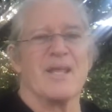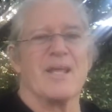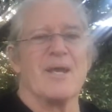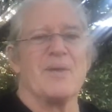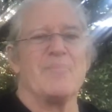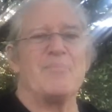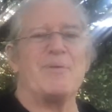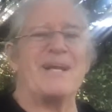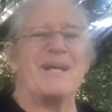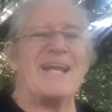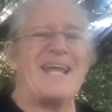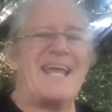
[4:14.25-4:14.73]

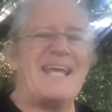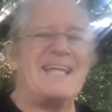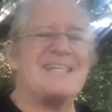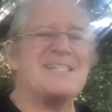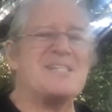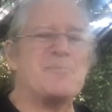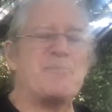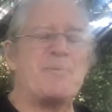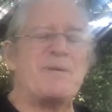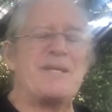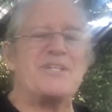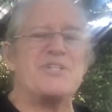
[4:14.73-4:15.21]
But hate
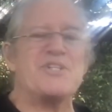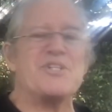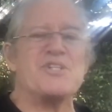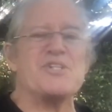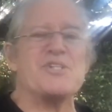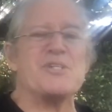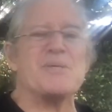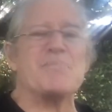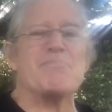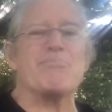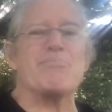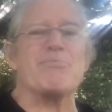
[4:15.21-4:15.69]
speech
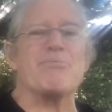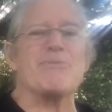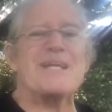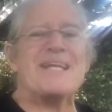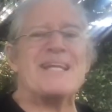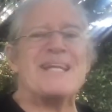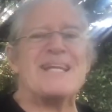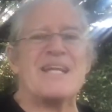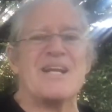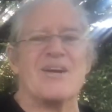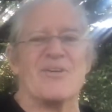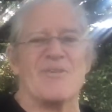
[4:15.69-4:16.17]
is the
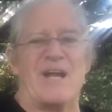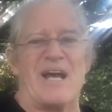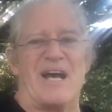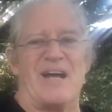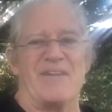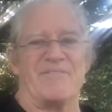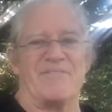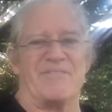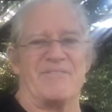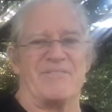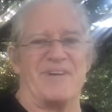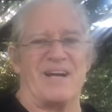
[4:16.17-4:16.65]
breeding
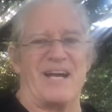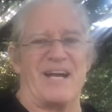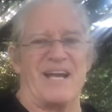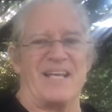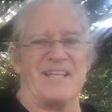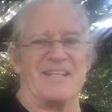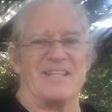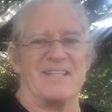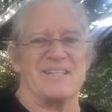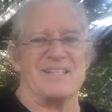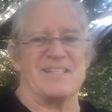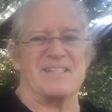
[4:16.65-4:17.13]
ground for
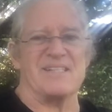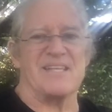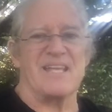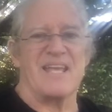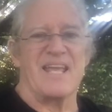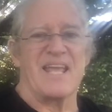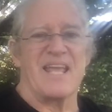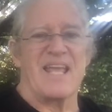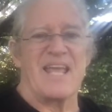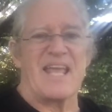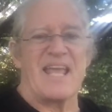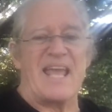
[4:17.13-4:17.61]
violence.
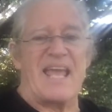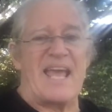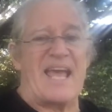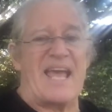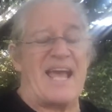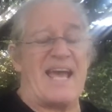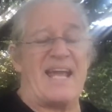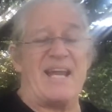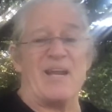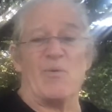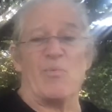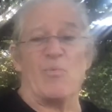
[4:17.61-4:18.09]

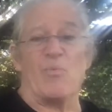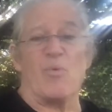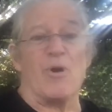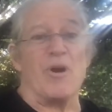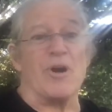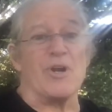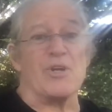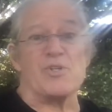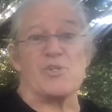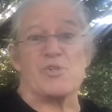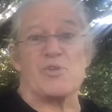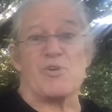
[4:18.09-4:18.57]
And it
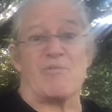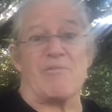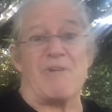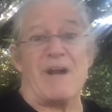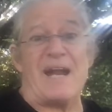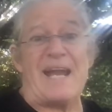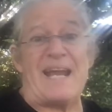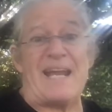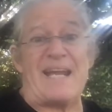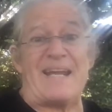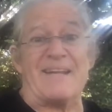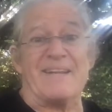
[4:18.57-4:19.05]
works
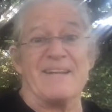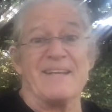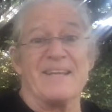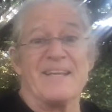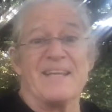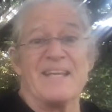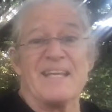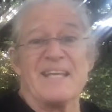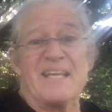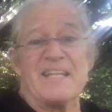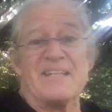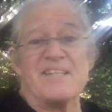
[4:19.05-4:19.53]
great.
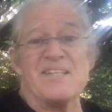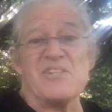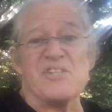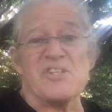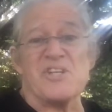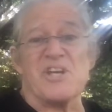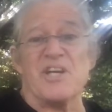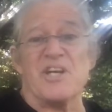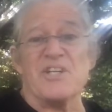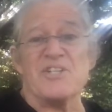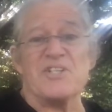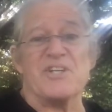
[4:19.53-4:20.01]
This
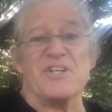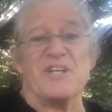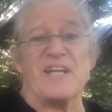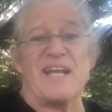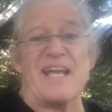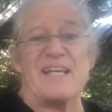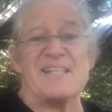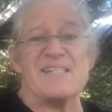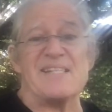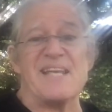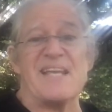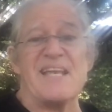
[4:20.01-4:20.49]
country
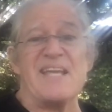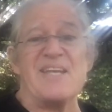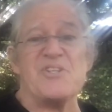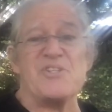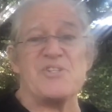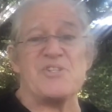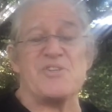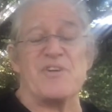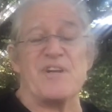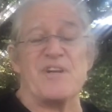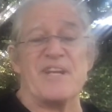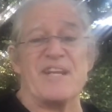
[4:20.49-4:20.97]
has a
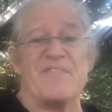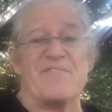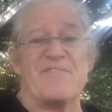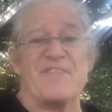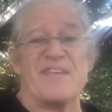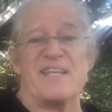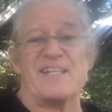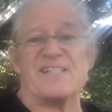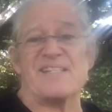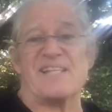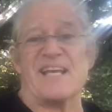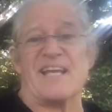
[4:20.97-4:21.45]
history of
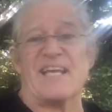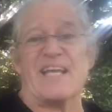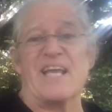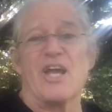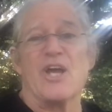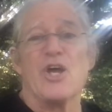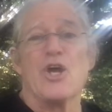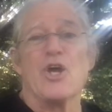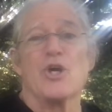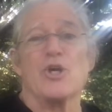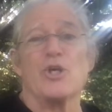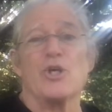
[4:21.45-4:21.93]
things like
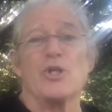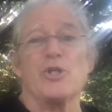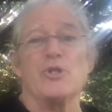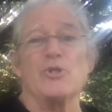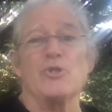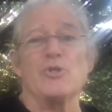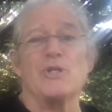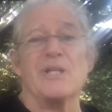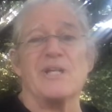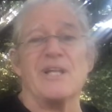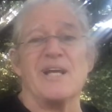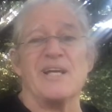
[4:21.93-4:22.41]
Ku
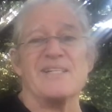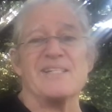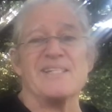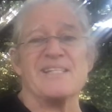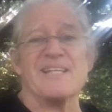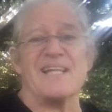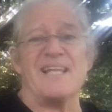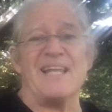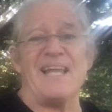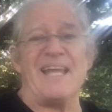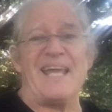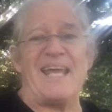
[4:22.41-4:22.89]
Klux
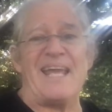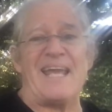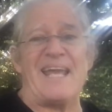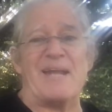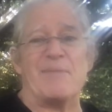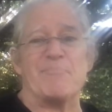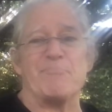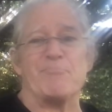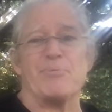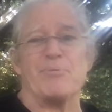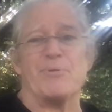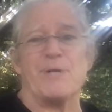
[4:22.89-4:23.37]

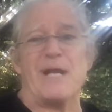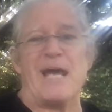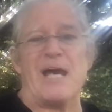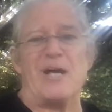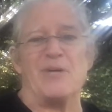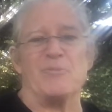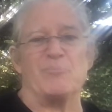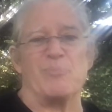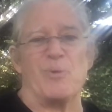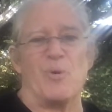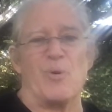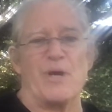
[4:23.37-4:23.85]
Klan,
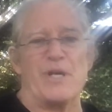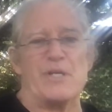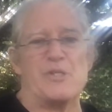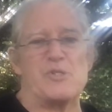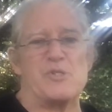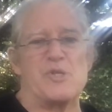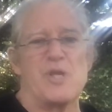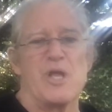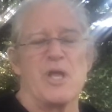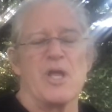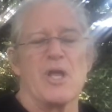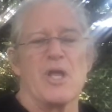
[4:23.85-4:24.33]
Proud
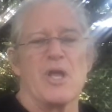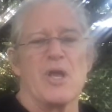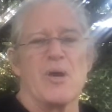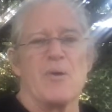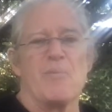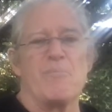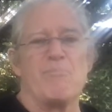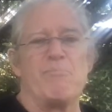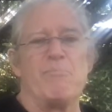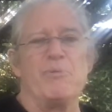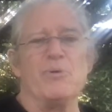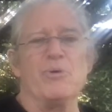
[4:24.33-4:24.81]
Boys,
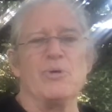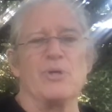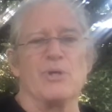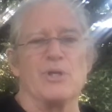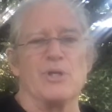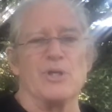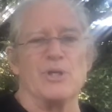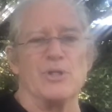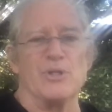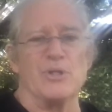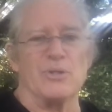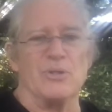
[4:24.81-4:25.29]

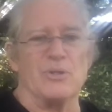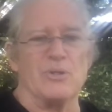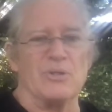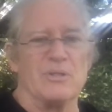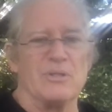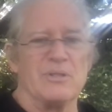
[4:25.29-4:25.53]
Boogaloo,